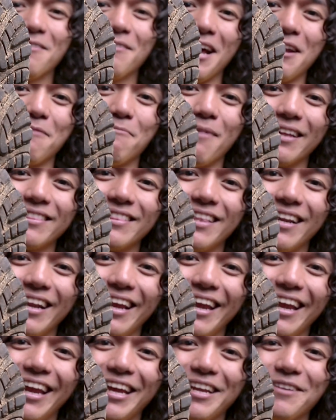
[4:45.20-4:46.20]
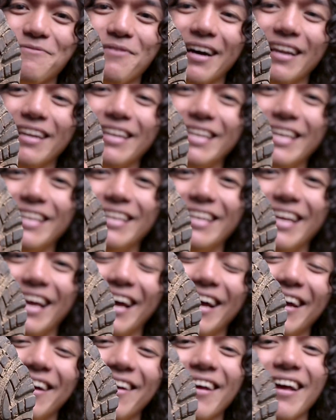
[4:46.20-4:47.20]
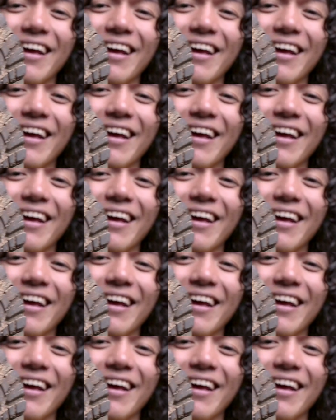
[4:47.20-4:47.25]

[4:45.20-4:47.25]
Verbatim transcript: Mga terrain, mga linya.